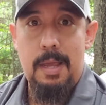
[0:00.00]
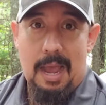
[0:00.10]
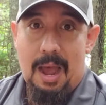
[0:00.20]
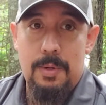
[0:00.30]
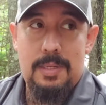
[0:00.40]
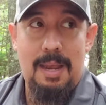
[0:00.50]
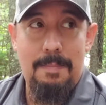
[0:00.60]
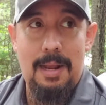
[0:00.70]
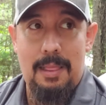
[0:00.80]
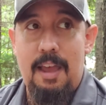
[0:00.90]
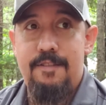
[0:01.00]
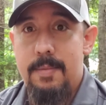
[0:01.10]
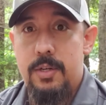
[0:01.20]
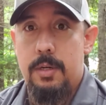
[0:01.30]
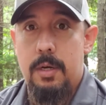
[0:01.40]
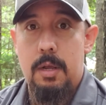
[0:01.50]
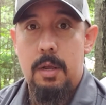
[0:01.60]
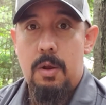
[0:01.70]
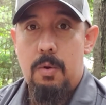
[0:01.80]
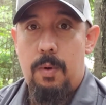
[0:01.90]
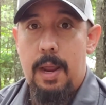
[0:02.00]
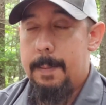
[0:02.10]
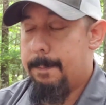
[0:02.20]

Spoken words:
I would say, my life mission, right?